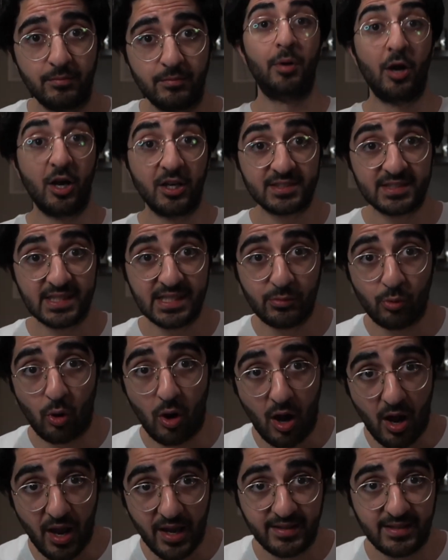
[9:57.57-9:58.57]
Personally,
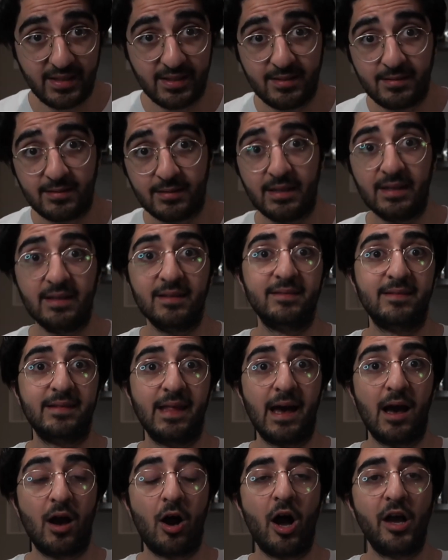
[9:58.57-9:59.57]
what I did is
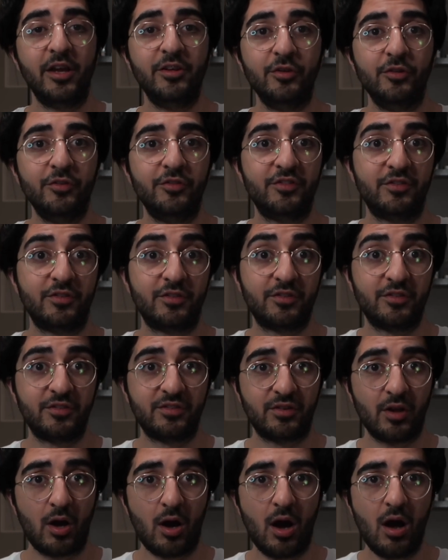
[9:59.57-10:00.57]
that I used
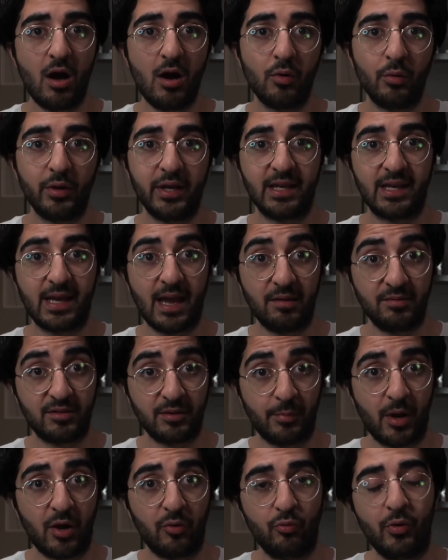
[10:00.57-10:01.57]
STAR when it came to
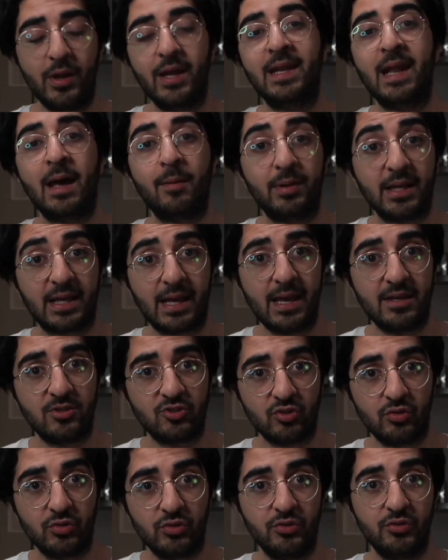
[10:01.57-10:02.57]
my written
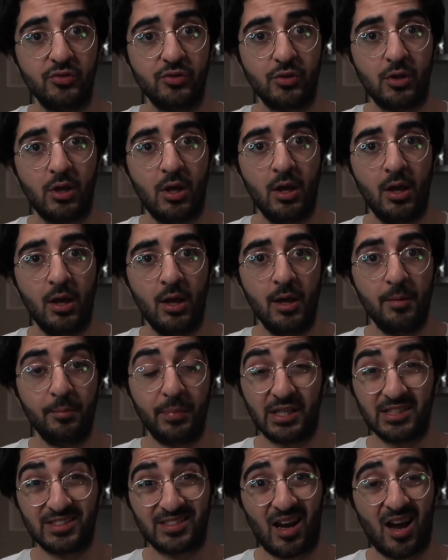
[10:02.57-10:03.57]
applications
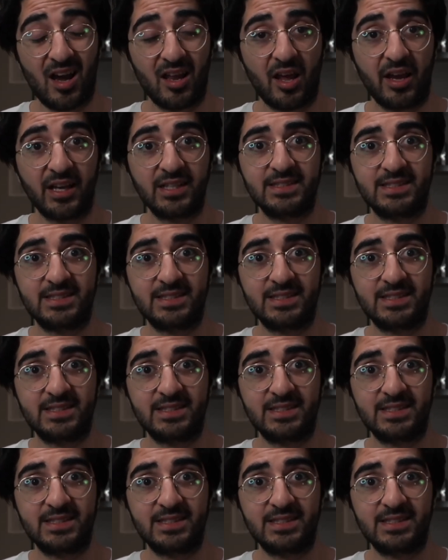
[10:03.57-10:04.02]
because I like